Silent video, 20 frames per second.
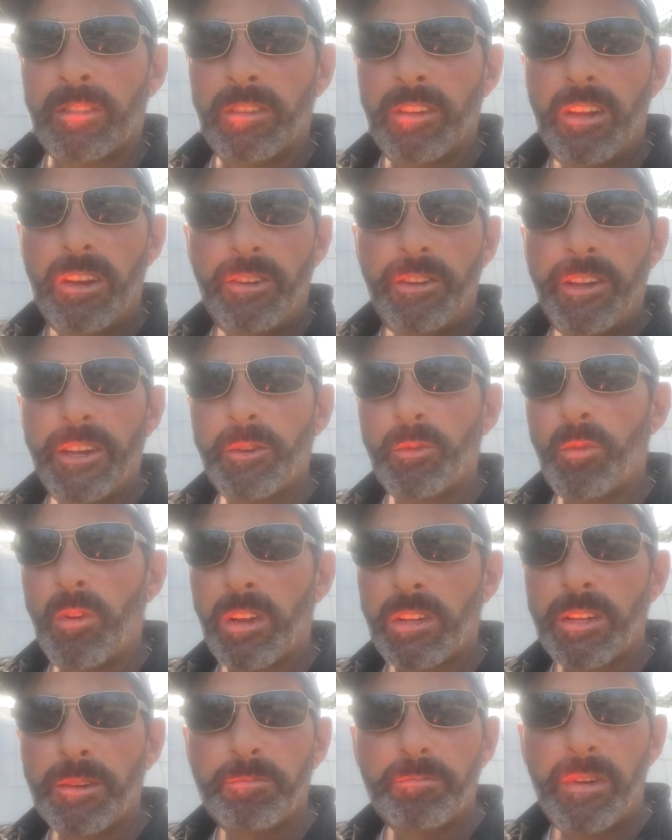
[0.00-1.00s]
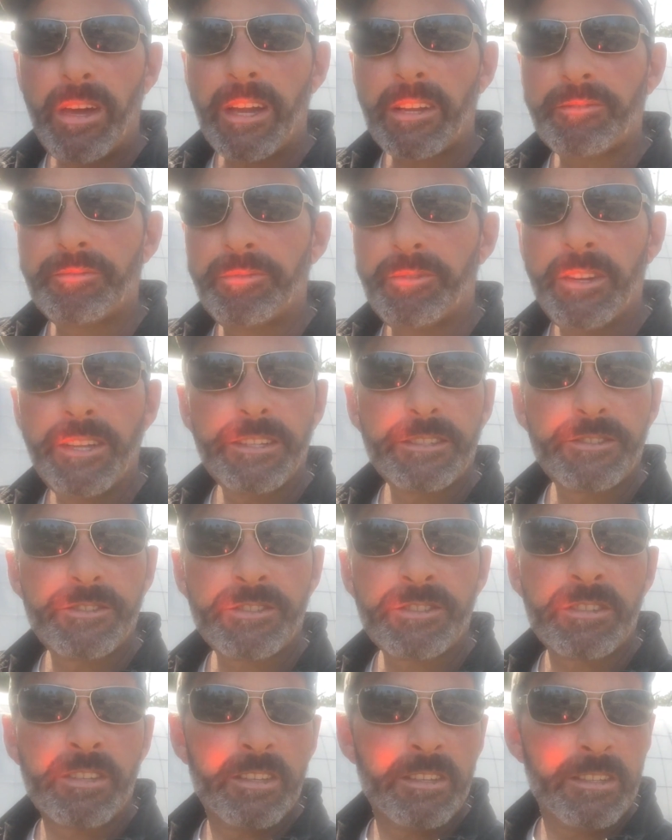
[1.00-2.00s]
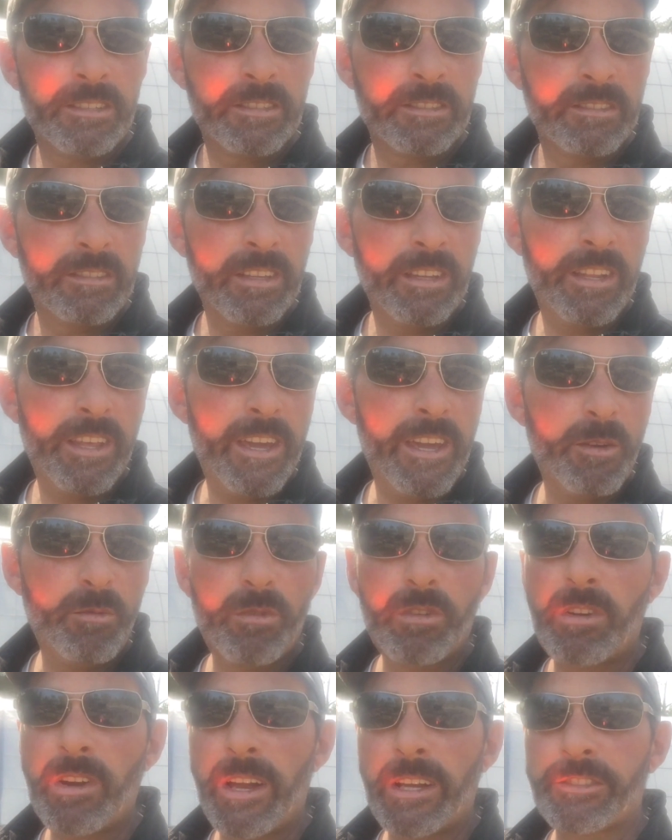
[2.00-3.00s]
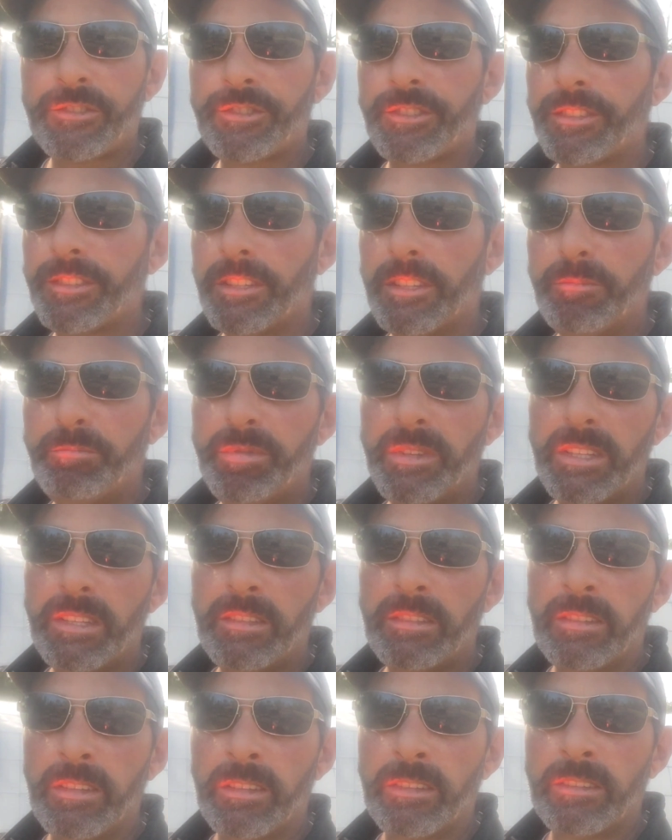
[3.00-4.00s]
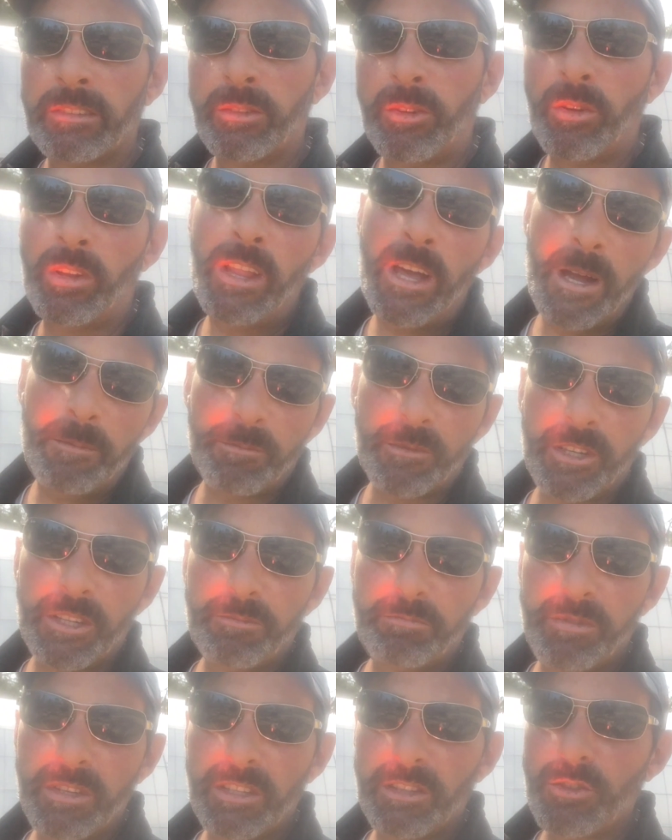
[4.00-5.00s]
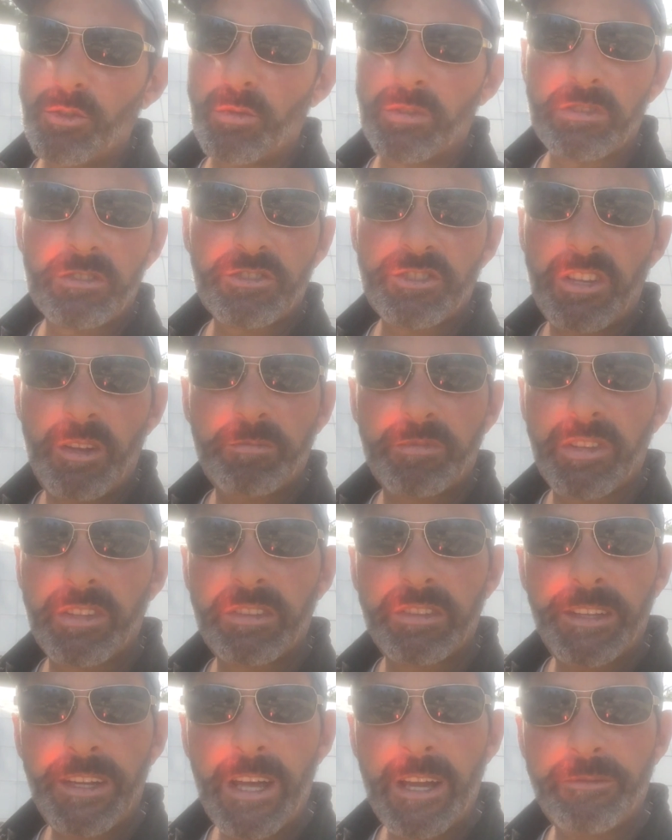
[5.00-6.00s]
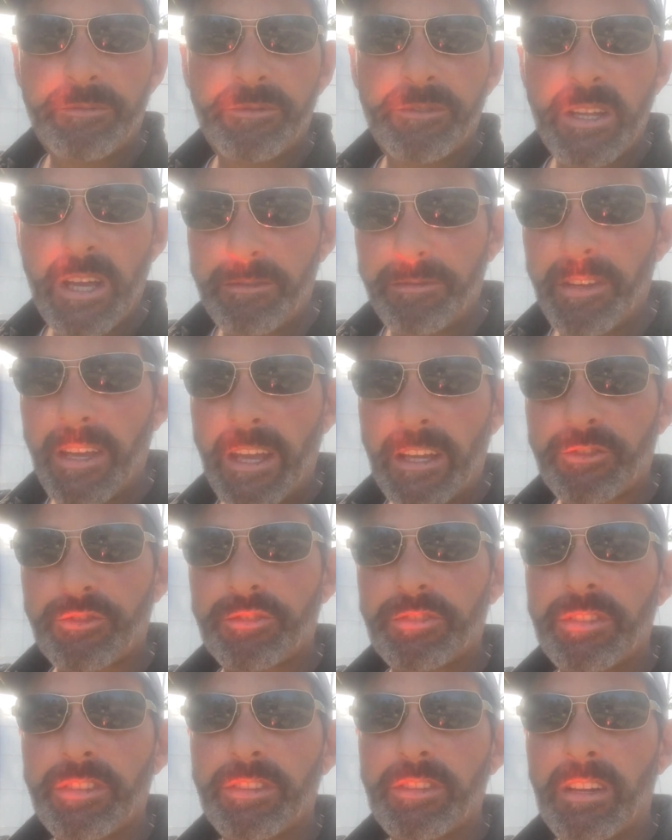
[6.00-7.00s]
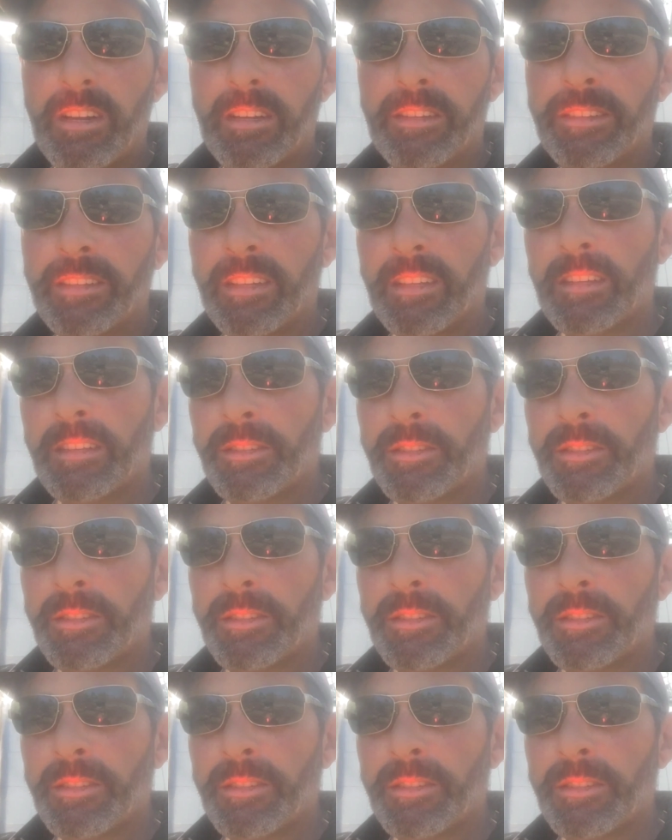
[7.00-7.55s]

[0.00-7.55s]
All right, welcome back, friends. Today we're actually going to be, well, I'm going to be doing something that I've never actually done.